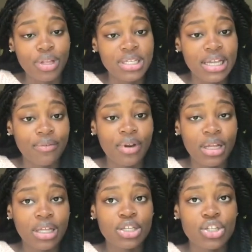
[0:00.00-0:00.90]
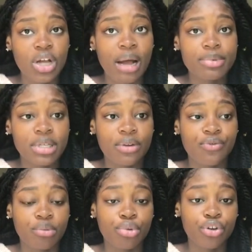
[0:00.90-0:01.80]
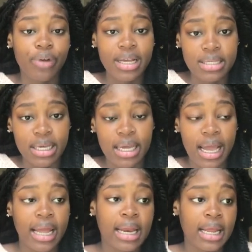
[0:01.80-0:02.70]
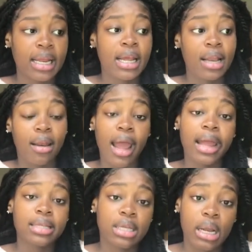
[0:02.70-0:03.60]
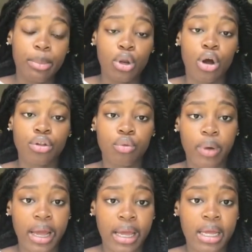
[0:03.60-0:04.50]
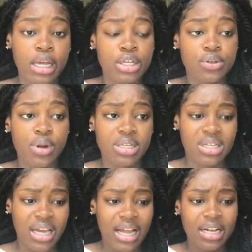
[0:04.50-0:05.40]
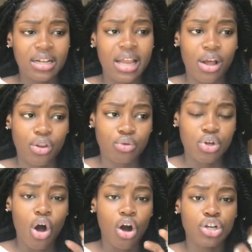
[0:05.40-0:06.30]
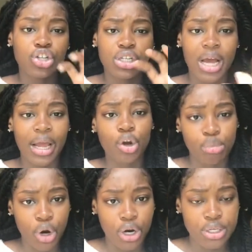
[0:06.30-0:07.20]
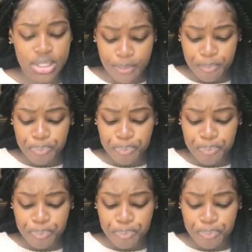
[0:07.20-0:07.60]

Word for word: This definitely stops it from progressing and it lightens it up along the way so it doesn't get that those harsh tiger marks.